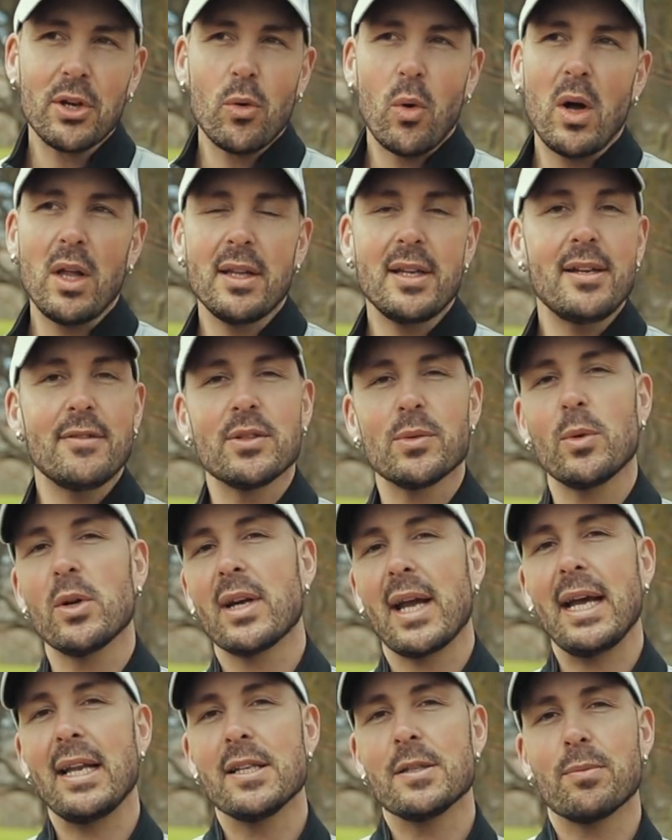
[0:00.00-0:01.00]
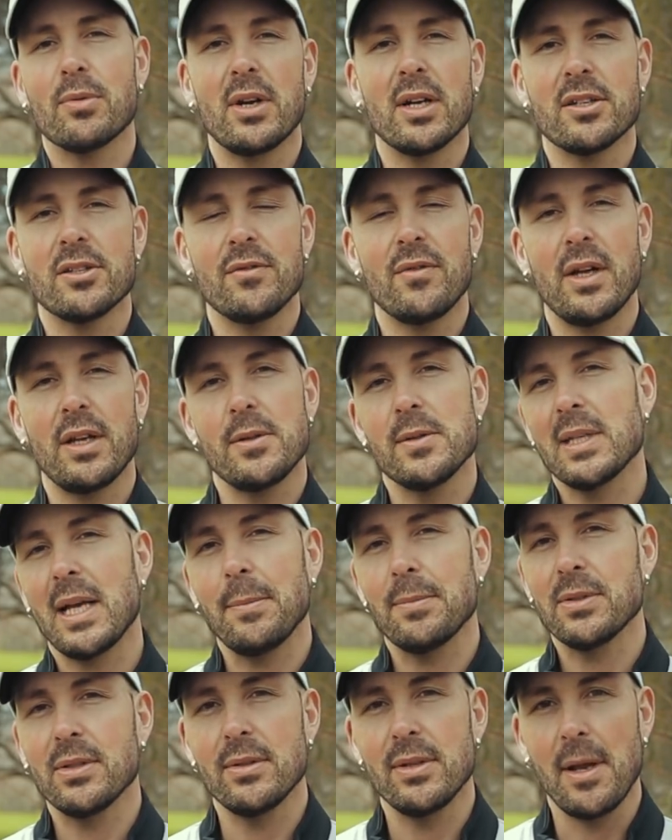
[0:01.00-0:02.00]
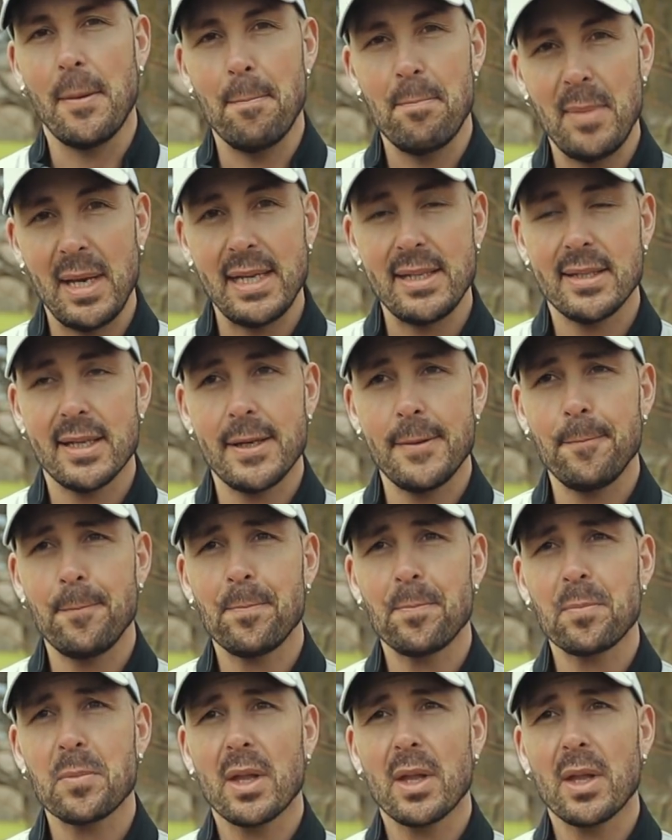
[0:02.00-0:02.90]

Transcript: the quality of his work and his production value is absolutely amazing.